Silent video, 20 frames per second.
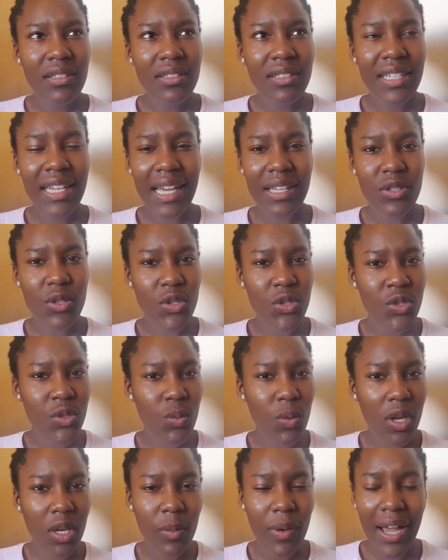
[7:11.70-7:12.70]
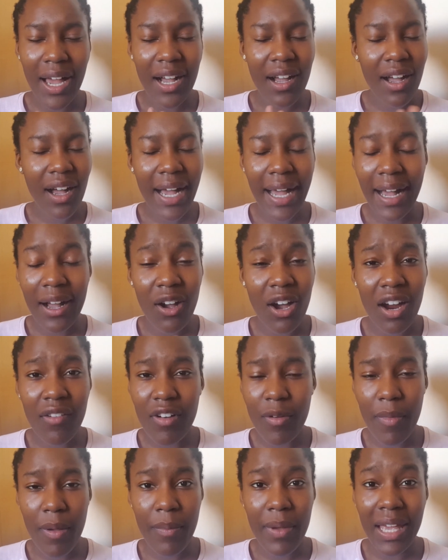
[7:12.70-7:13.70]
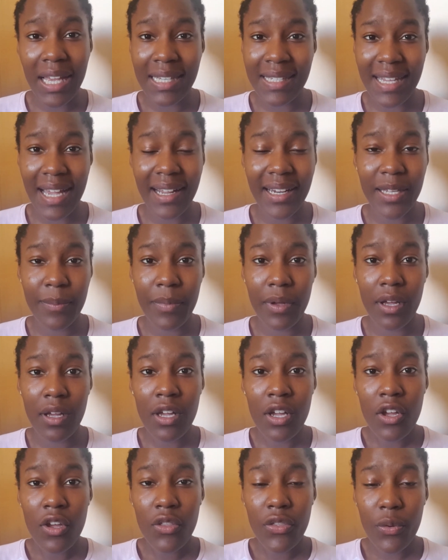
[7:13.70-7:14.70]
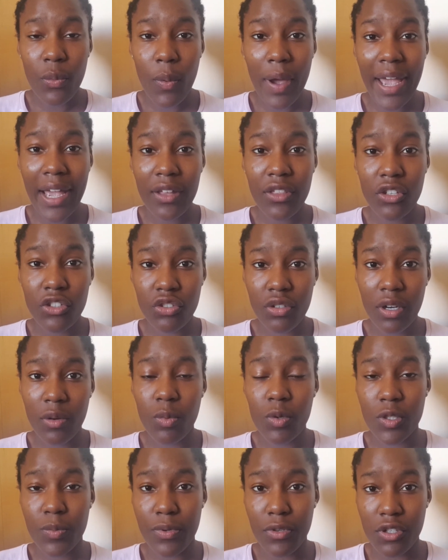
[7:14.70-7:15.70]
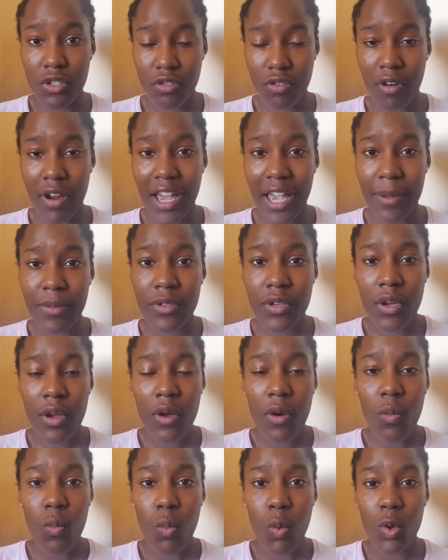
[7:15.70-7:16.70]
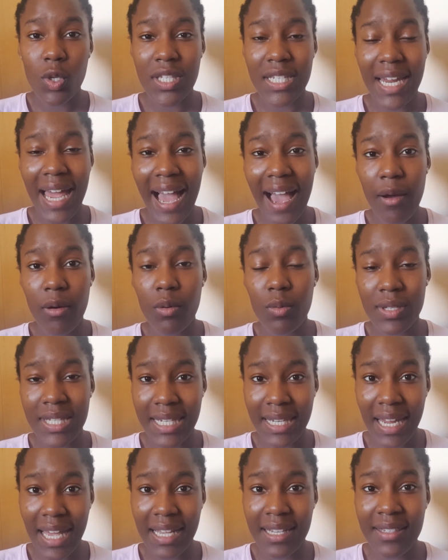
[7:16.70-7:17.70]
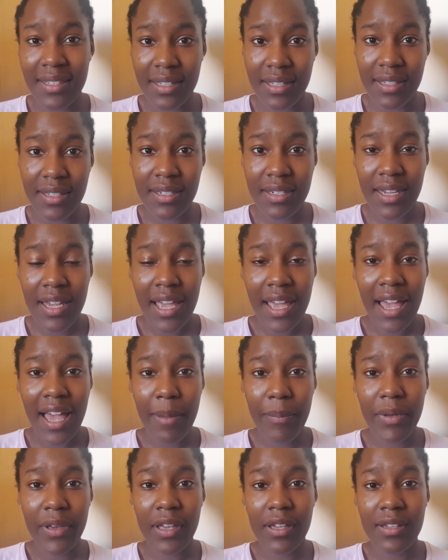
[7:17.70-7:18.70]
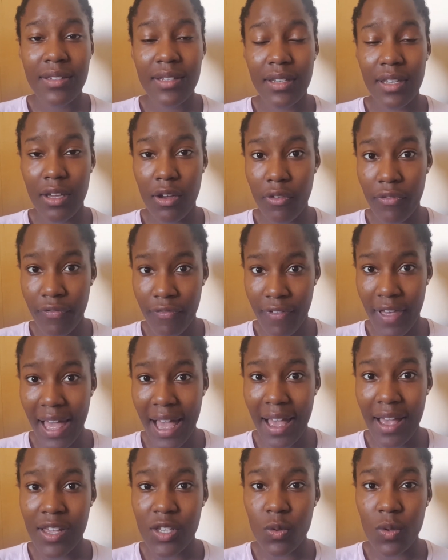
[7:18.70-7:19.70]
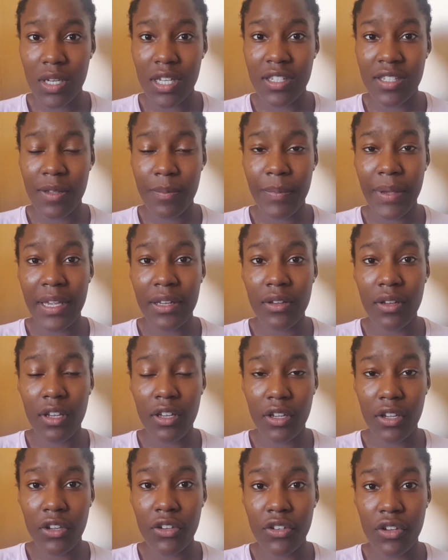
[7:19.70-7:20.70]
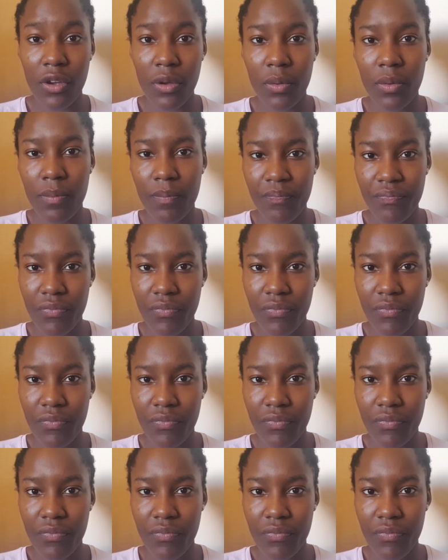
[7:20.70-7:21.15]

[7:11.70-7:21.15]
he had to swallow it. I can't remember exactly, but the way the drug was prescribed wasn't how it was licensed. And because of that, as well as it being, you know,